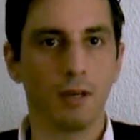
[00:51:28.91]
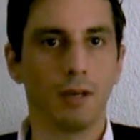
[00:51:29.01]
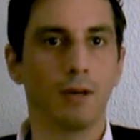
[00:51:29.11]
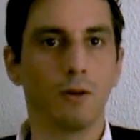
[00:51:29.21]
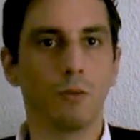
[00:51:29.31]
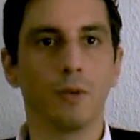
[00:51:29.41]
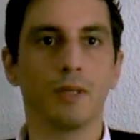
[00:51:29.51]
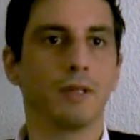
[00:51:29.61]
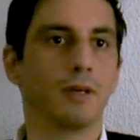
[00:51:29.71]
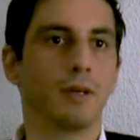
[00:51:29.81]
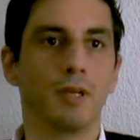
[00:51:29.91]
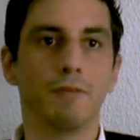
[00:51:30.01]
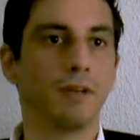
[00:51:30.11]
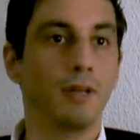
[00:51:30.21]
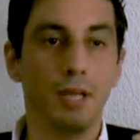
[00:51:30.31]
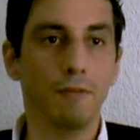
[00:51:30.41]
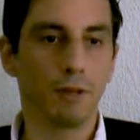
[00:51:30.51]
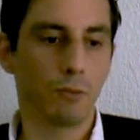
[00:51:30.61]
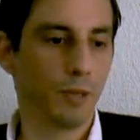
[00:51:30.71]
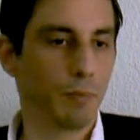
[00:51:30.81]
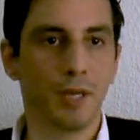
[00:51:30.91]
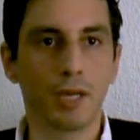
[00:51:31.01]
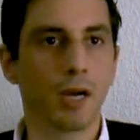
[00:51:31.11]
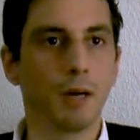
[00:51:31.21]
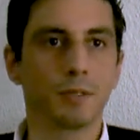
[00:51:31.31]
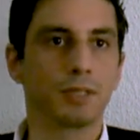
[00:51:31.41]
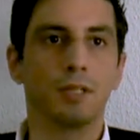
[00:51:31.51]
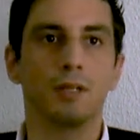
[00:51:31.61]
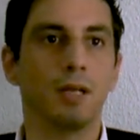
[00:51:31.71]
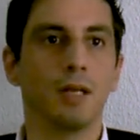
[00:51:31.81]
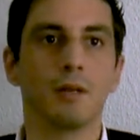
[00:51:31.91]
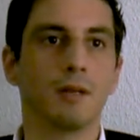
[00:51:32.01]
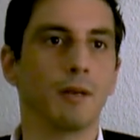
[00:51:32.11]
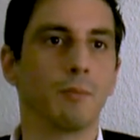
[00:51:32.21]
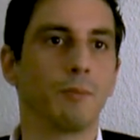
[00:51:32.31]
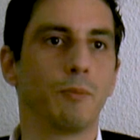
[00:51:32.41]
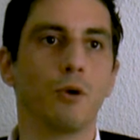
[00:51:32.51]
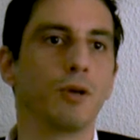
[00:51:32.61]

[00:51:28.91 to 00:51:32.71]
uh, with uh, even even with pickups and and uh,